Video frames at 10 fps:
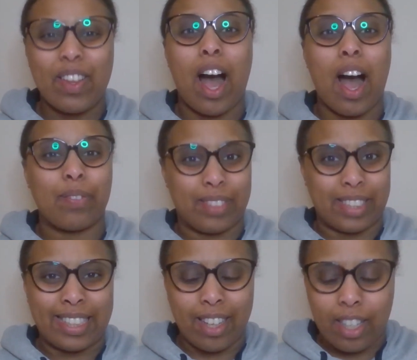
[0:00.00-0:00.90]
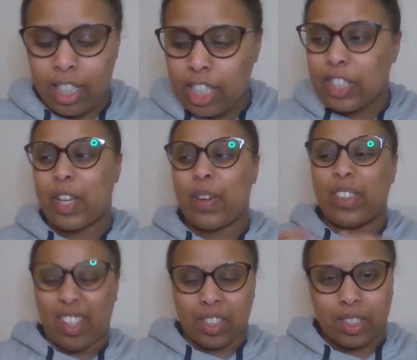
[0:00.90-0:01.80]
I'm Deeka. So
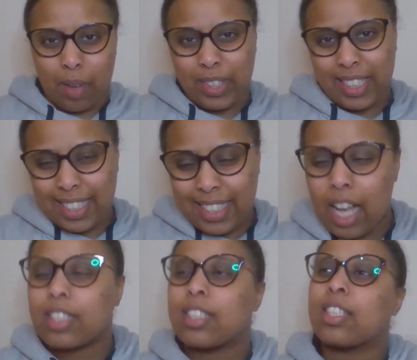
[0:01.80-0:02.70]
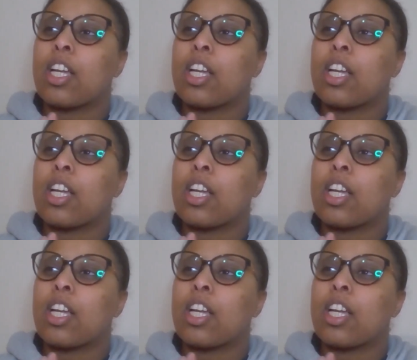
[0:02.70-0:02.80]
last time in This Is Us,